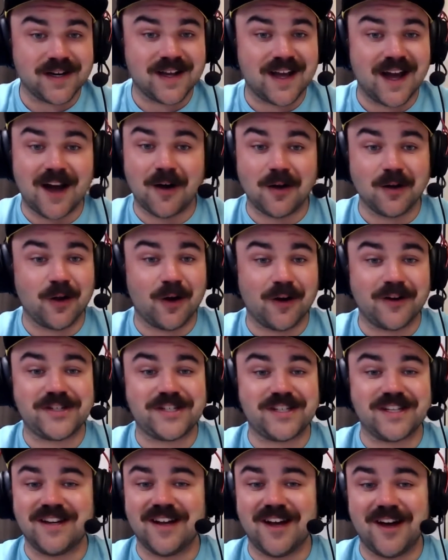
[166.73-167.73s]
Kyle
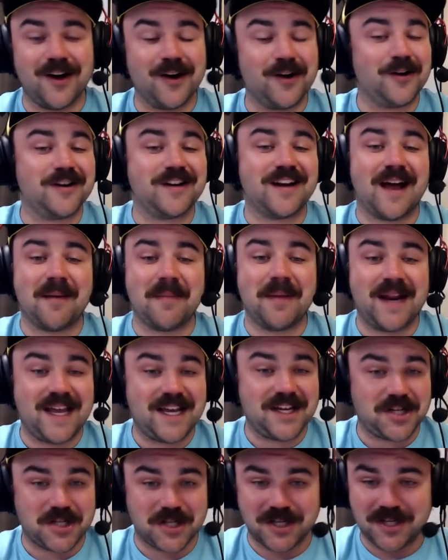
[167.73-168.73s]
Larson, utter
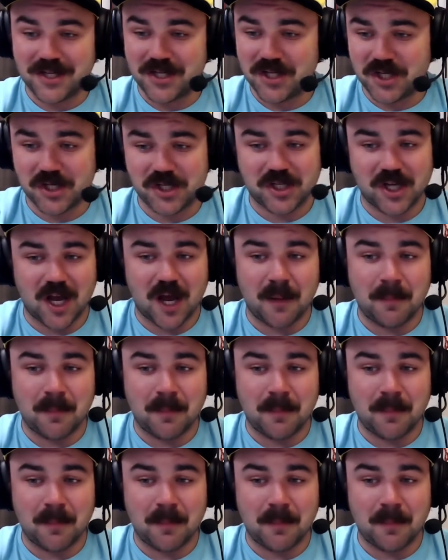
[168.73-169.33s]
domination, just